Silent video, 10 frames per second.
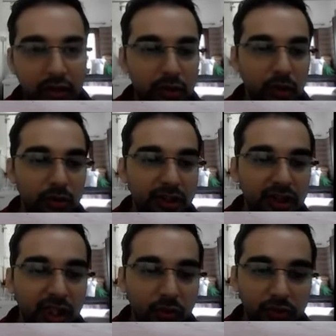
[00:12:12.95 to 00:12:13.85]
So
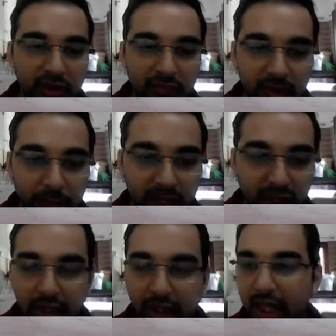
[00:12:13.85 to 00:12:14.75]
this hydrogen will
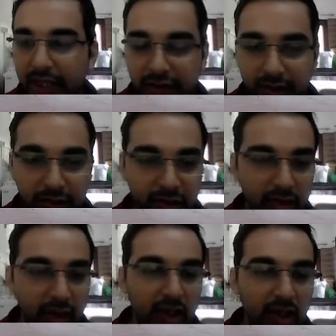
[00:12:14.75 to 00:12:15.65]
be as such.